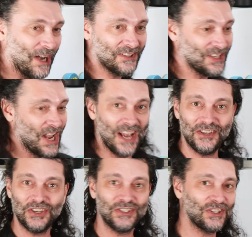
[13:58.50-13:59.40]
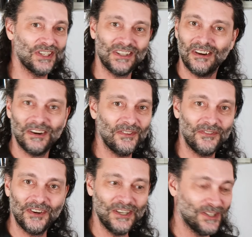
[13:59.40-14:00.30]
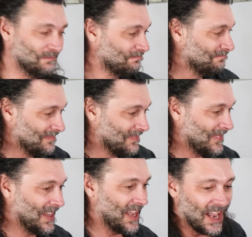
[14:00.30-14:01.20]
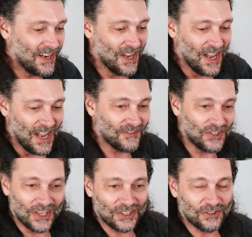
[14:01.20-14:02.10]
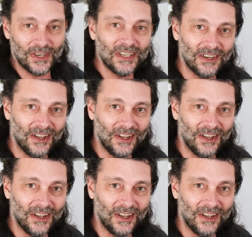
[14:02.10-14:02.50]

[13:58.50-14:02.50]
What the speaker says: bottles, and she can just sit there out of the fridge. And if she doesn't drink